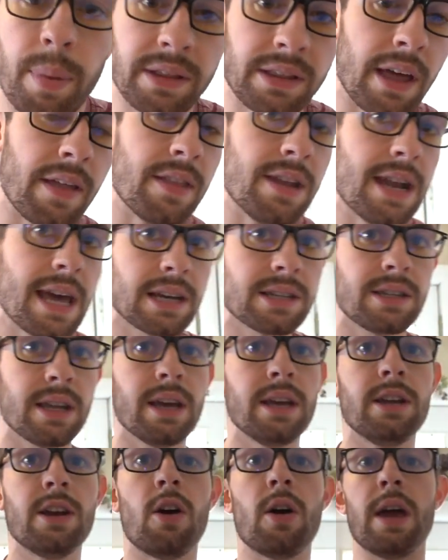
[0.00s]
but then the next
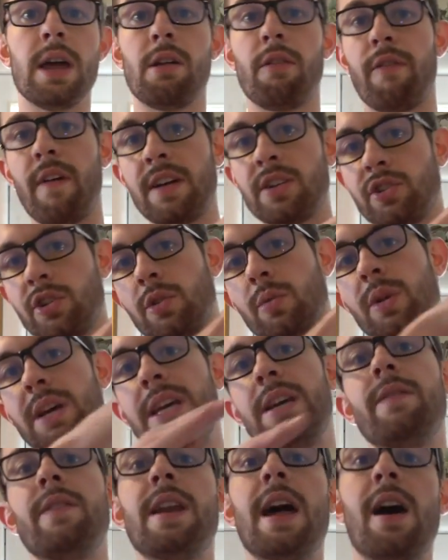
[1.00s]
day, you know, it eventually will
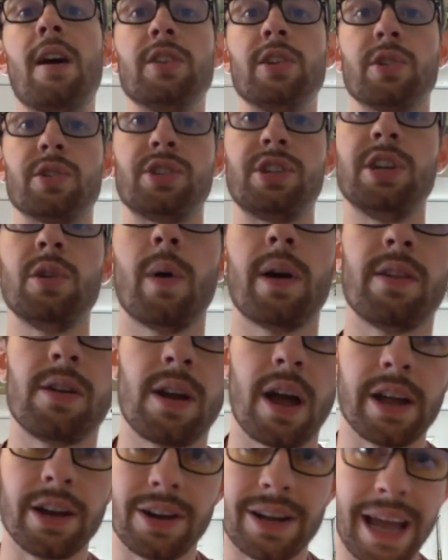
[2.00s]
even out and you'll see whether or
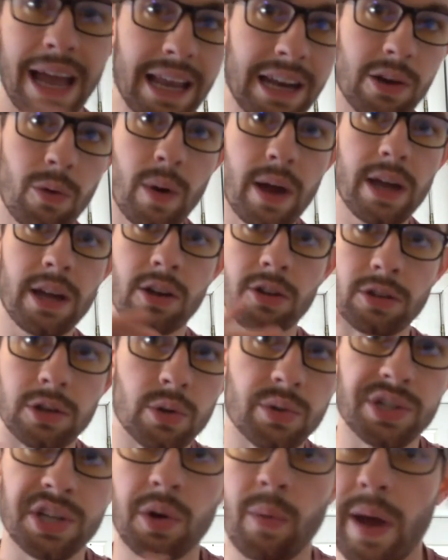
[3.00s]
not you're gaining weight, you're
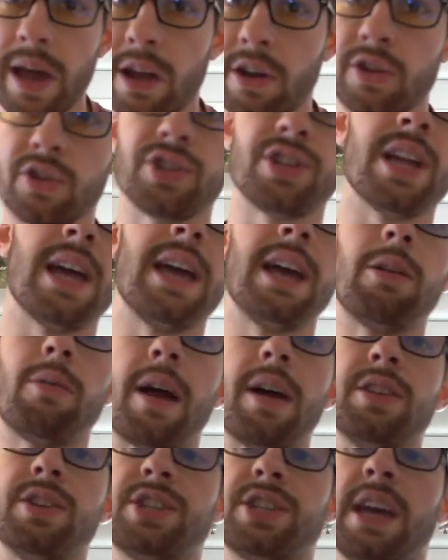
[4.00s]
losing weight, or you're staying
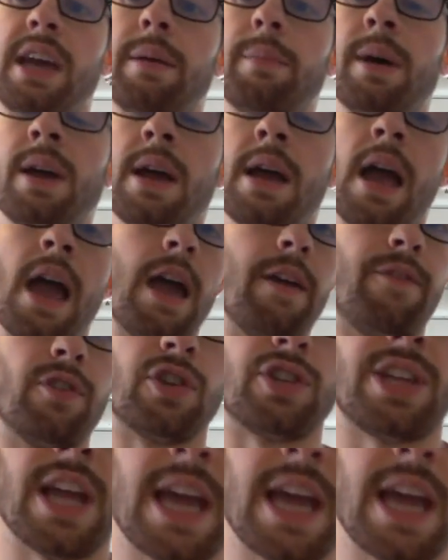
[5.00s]
around the same. If you're